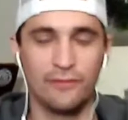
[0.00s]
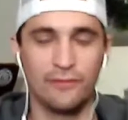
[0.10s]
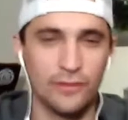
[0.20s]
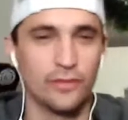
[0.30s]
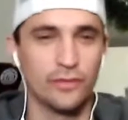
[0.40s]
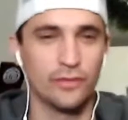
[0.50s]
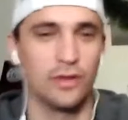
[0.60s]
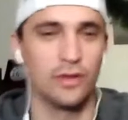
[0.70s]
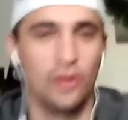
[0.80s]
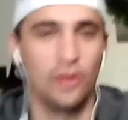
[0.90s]
I've
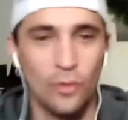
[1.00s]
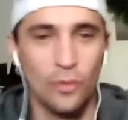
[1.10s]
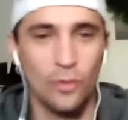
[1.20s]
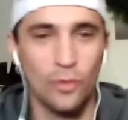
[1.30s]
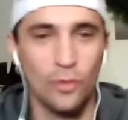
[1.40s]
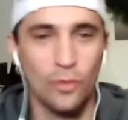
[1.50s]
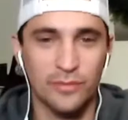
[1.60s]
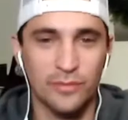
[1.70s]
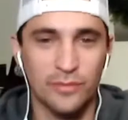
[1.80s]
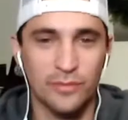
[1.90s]
definitely driven a long
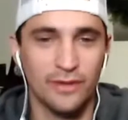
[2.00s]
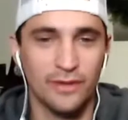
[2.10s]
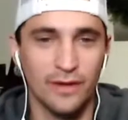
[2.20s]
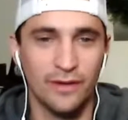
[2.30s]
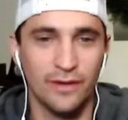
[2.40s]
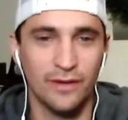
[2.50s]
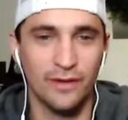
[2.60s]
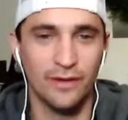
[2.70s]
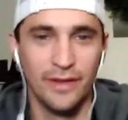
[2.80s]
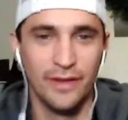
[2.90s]
way, but I'm trying to
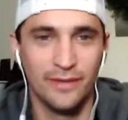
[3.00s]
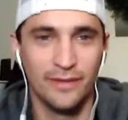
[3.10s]
figure out.